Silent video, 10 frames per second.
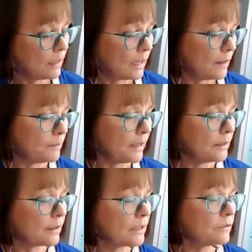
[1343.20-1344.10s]
And
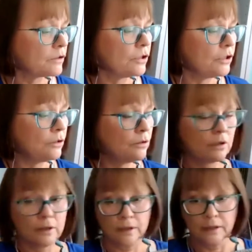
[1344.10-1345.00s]
I give it to you
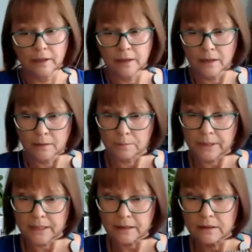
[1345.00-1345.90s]

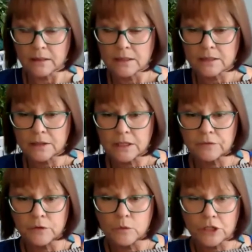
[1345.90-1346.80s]
bigger, so that
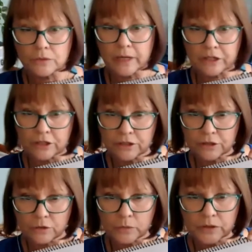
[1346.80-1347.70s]
if you want to actually
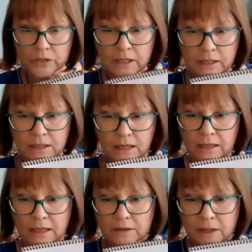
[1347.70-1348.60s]
do it with the kids
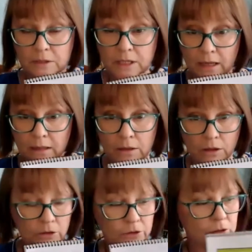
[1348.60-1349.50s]
and get them to color
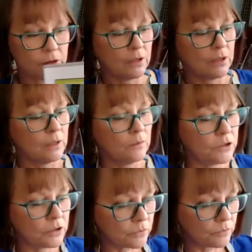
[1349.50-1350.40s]
code it,
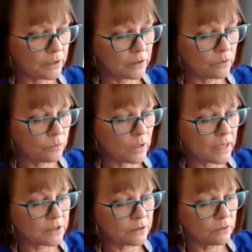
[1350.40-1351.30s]
which is a really good
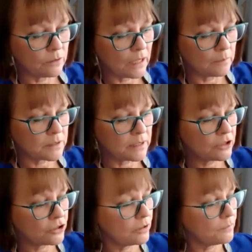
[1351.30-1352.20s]
way to
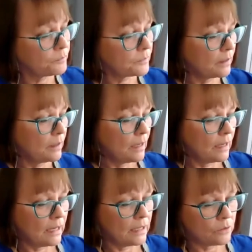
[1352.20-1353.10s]
teach it,
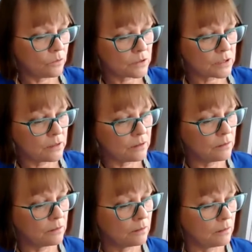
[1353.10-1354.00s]
and also